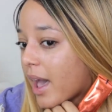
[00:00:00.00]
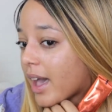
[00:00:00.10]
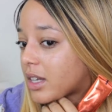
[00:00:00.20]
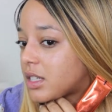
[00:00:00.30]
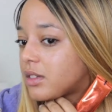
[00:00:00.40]

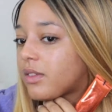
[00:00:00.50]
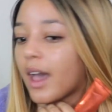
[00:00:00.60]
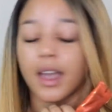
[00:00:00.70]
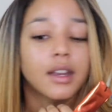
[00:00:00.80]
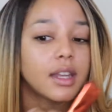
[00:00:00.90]
active
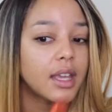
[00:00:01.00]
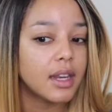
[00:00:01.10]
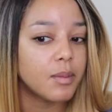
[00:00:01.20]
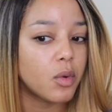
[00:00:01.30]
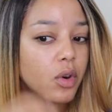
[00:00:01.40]
acne
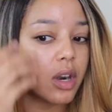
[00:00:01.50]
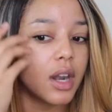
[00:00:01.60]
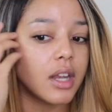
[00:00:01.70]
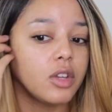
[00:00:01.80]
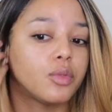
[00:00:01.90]
anymore
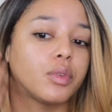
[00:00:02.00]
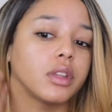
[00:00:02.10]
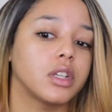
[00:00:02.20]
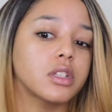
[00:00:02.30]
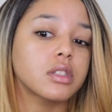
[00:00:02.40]
and you
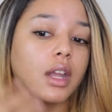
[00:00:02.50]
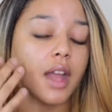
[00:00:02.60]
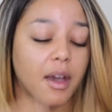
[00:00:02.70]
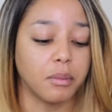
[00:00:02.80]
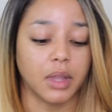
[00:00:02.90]
really just kind of
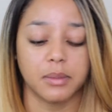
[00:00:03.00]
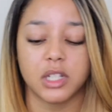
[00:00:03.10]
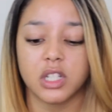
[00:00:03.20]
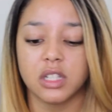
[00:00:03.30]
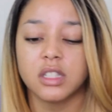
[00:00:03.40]
have
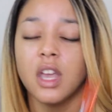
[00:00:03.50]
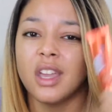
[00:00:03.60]
blemishes,